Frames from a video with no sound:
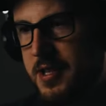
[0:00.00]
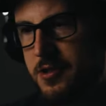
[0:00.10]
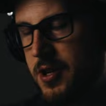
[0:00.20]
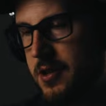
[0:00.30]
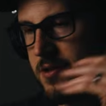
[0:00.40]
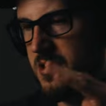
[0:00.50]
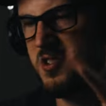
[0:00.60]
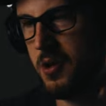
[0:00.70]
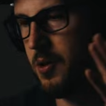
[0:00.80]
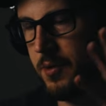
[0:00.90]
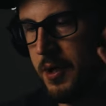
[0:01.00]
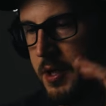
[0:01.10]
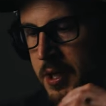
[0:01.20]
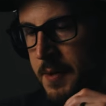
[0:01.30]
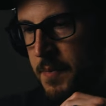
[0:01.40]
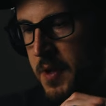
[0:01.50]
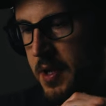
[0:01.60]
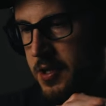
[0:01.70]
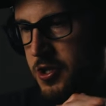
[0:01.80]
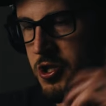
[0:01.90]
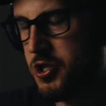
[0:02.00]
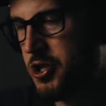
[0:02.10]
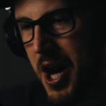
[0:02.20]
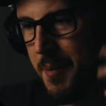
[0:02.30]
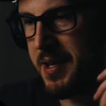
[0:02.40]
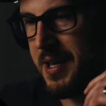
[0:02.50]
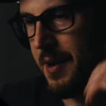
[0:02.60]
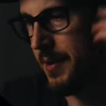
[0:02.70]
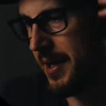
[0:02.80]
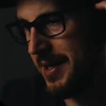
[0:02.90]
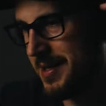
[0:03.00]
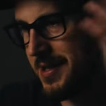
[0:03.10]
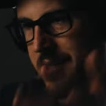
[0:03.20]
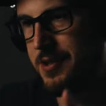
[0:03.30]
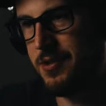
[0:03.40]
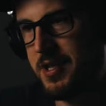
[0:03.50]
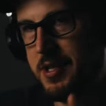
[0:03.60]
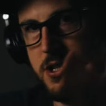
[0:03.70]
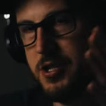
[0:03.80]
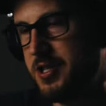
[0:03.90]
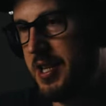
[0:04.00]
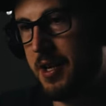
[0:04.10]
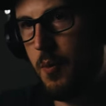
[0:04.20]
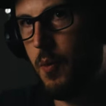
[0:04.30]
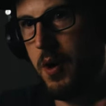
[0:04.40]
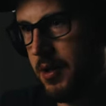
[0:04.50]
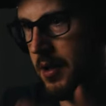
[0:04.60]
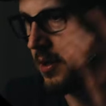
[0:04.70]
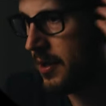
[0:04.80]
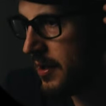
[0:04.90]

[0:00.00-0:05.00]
teaser trailers are so choppy nowadays. It's interesting to just see like a one.